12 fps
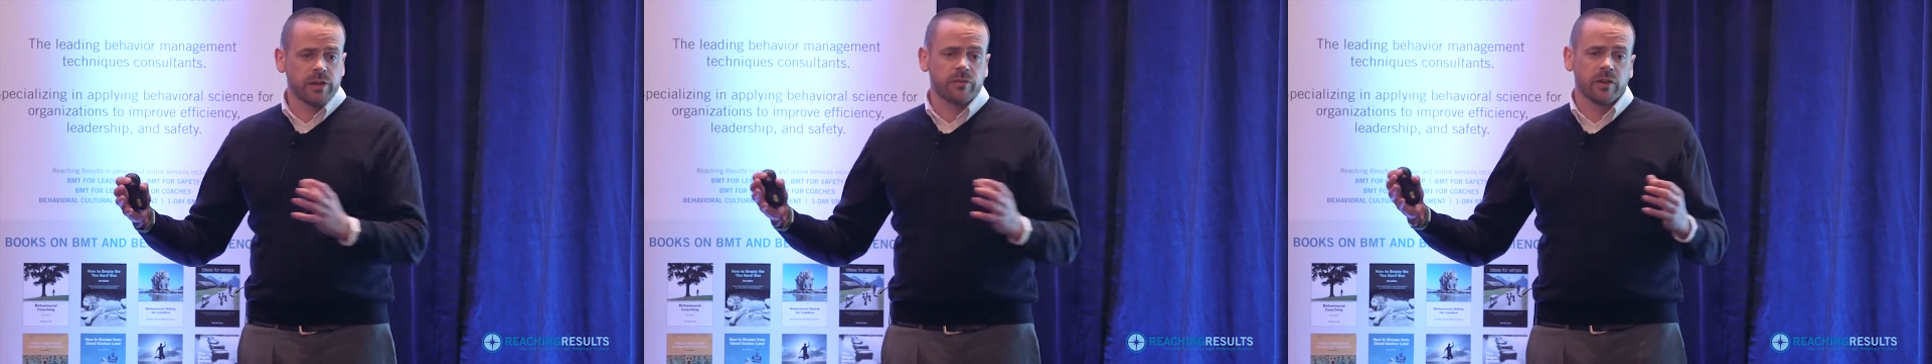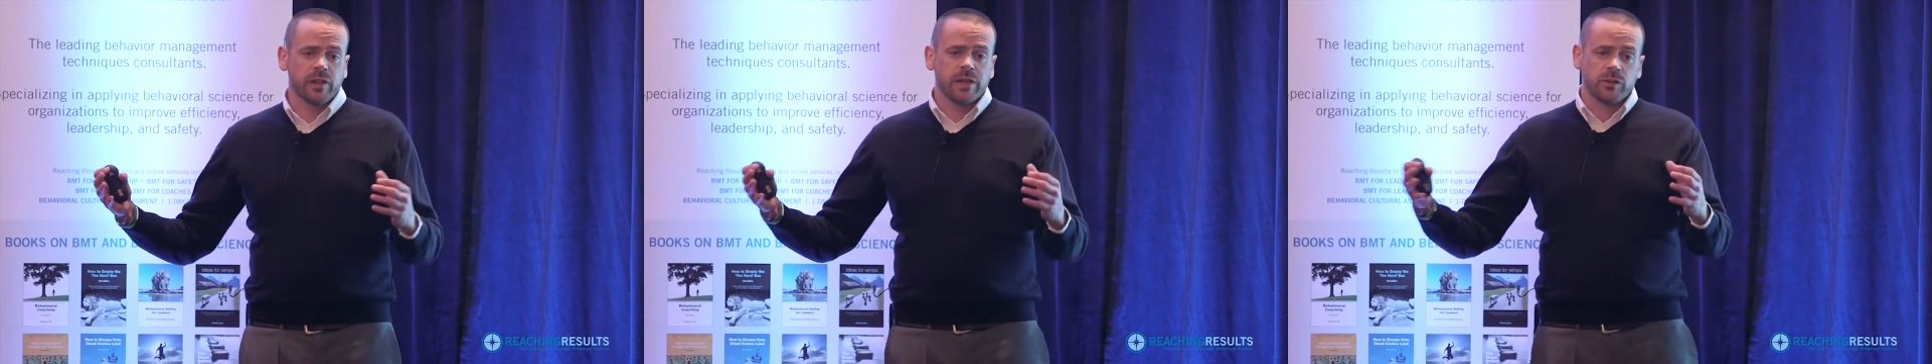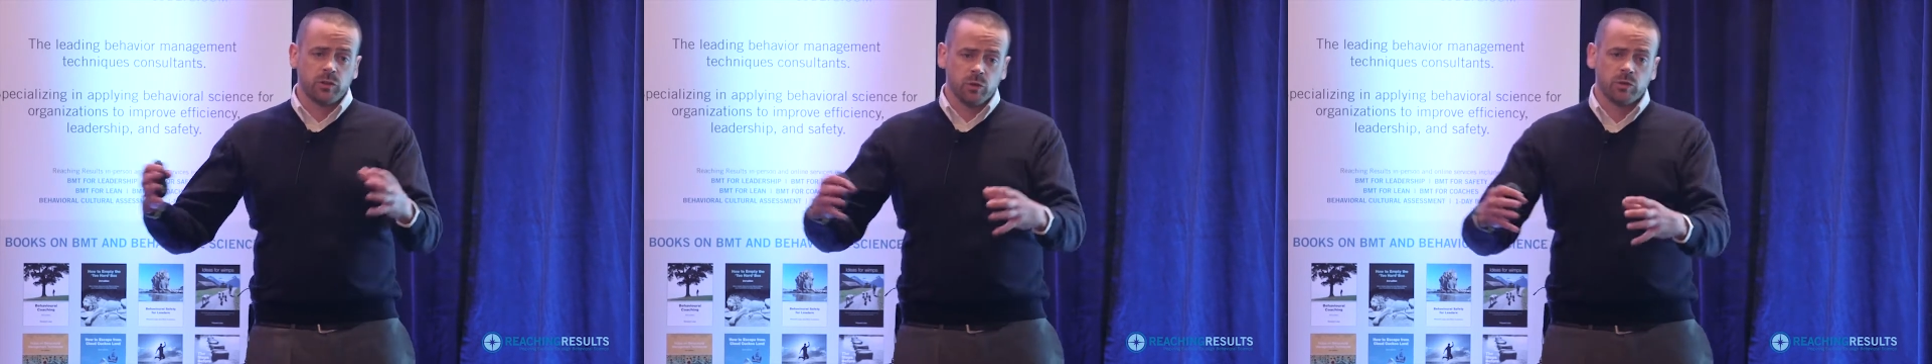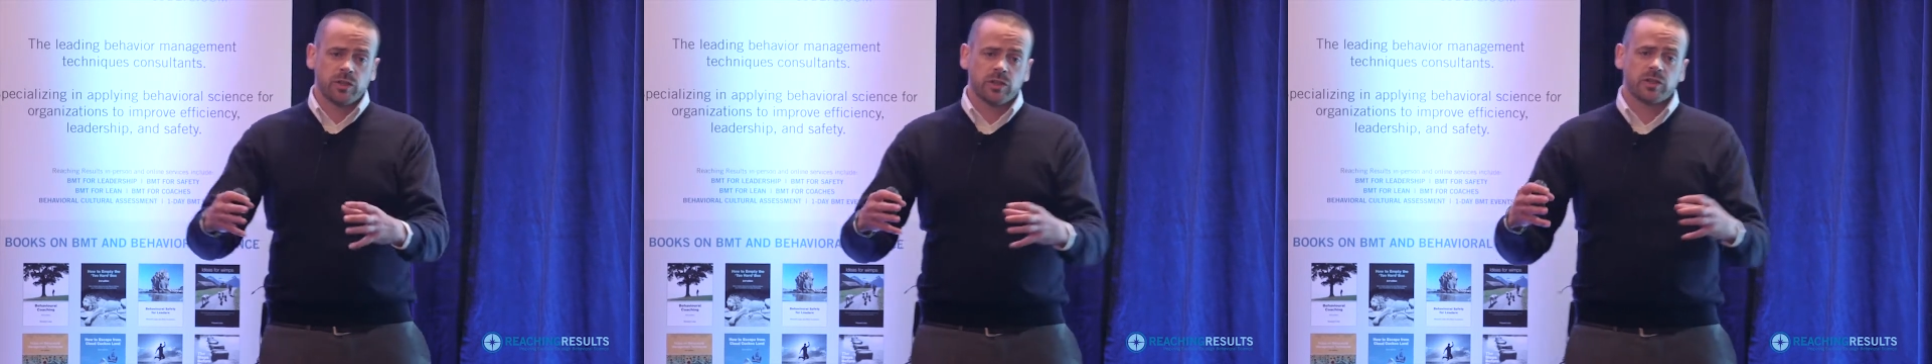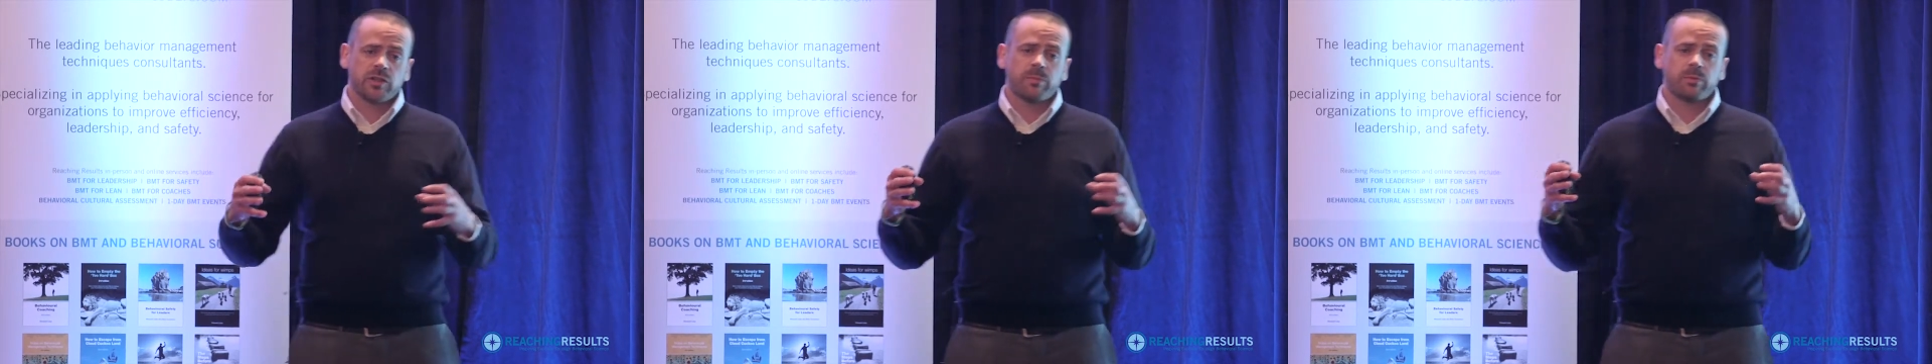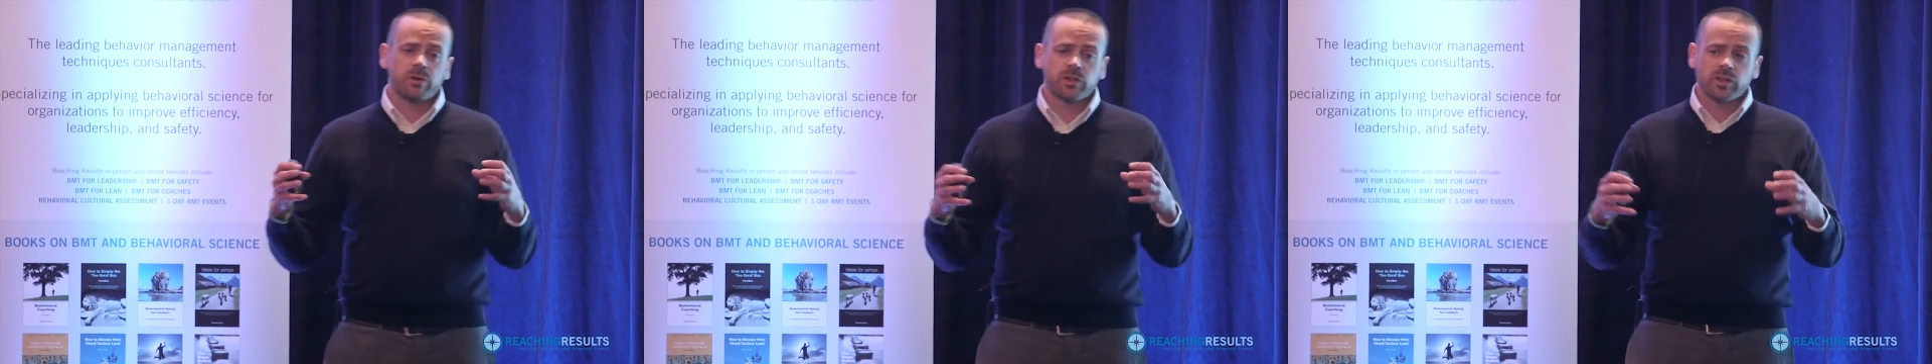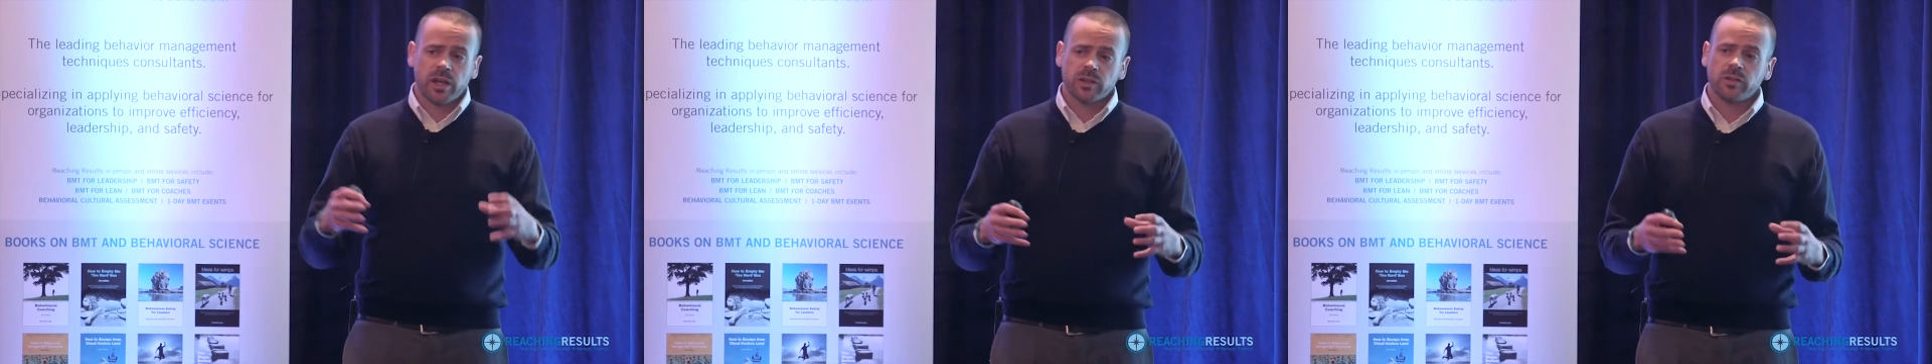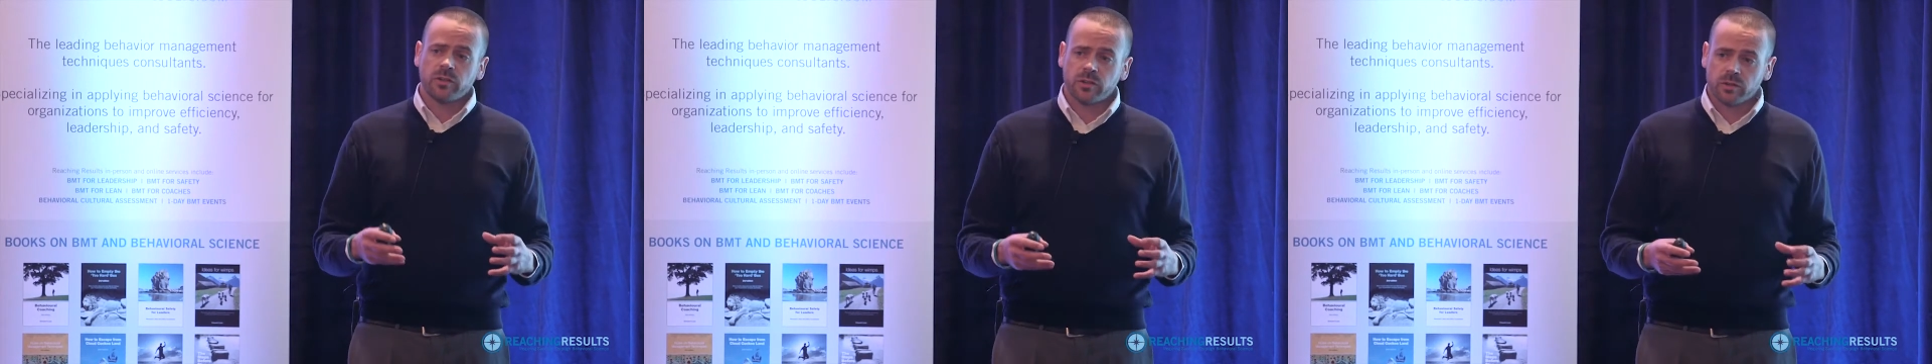if you like, doses, separate sessions,